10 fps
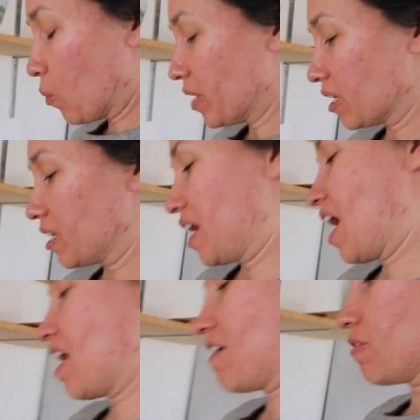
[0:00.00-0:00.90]
we are going to
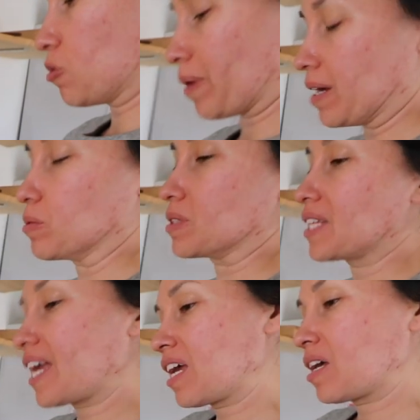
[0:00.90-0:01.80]
have
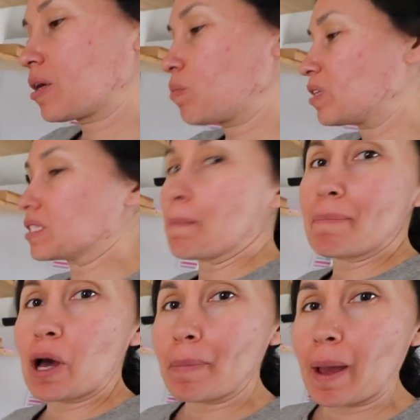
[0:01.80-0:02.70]
ground lamb with some
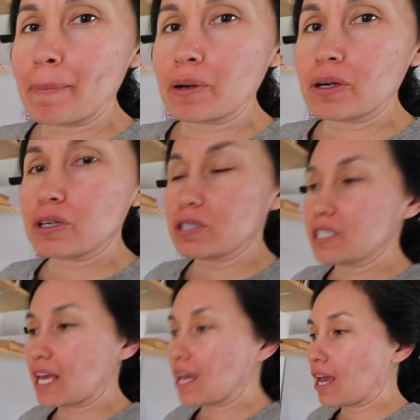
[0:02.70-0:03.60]
bell
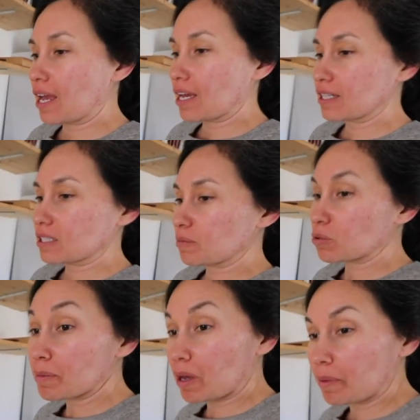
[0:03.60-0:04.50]
peppers and some
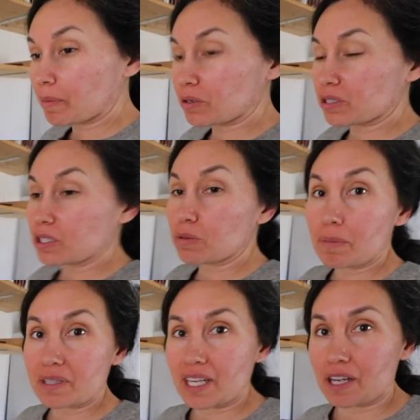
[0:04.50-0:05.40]
sweet bell peppers and
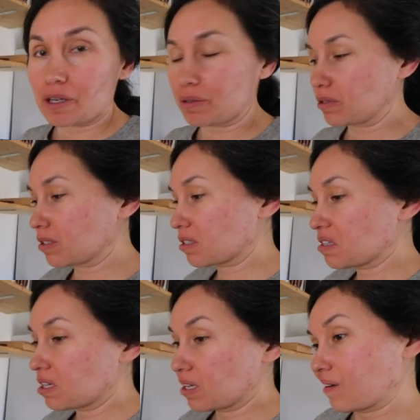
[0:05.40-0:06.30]
sweet potatoes.
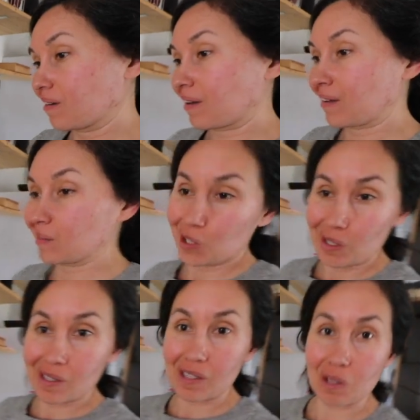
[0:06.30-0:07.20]
Kind of
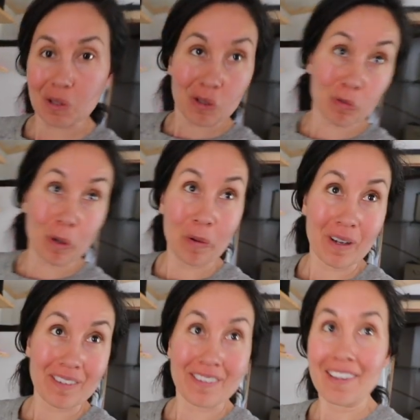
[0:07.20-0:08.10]
just thrown
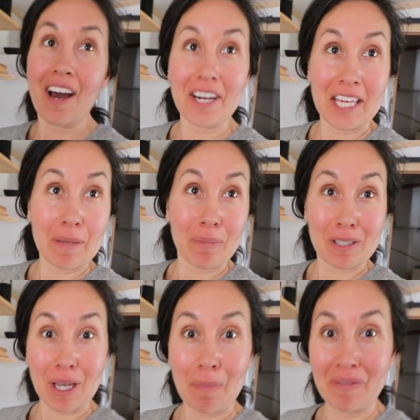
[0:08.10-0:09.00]
on, on a heap
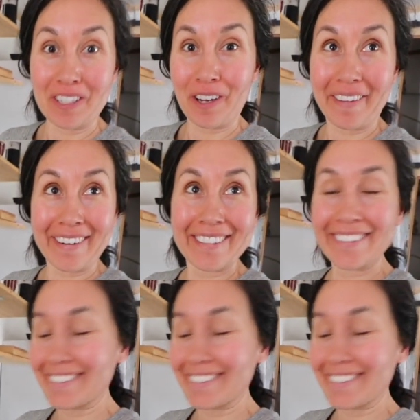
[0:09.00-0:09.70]
on top of each other.